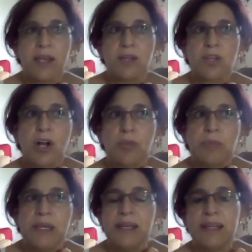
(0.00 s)
and told
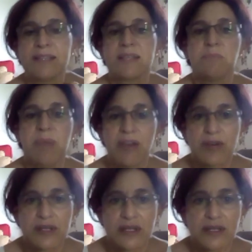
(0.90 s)
me it's a
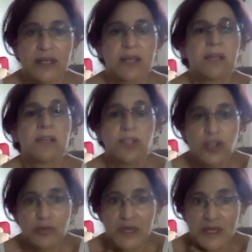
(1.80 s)
parotid
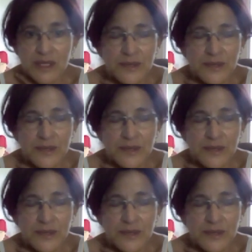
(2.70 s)
tumor.